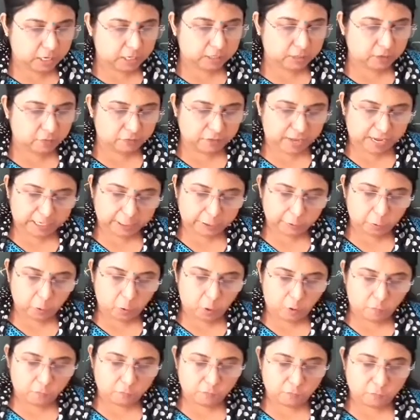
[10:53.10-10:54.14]
the value
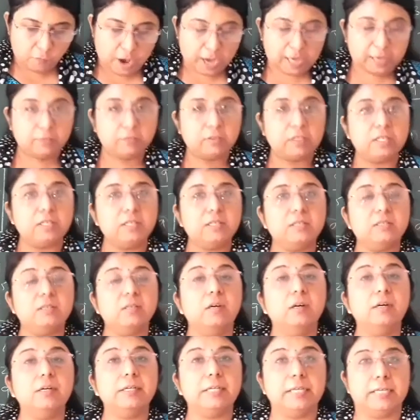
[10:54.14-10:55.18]
of y is
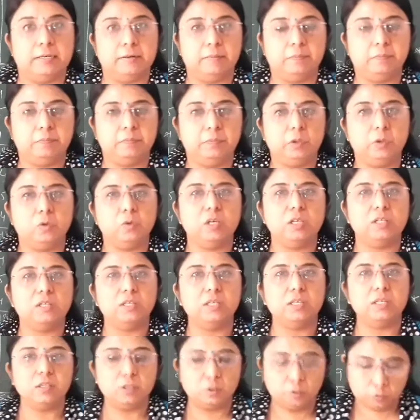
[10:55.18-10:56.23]
13. You can
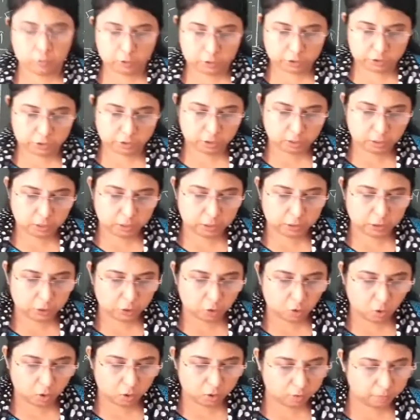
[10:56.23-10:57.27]
see in the question, in the
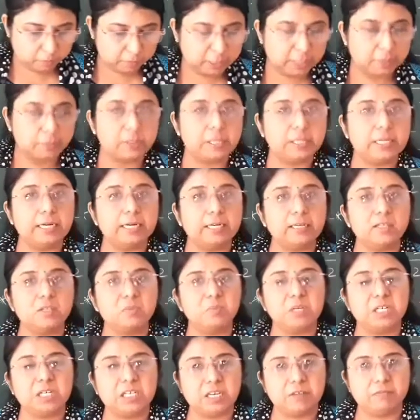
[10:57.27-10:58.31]
column table that has
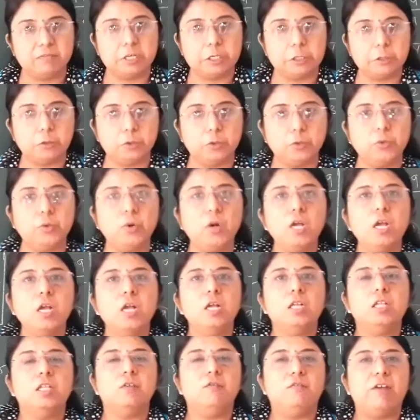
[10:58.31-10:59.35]
been given to you,
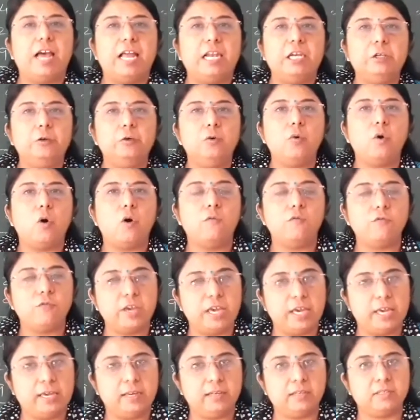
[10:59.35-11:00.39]
the value of
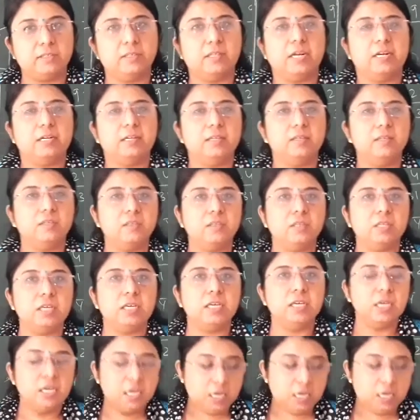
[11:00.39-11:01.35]
x, that is the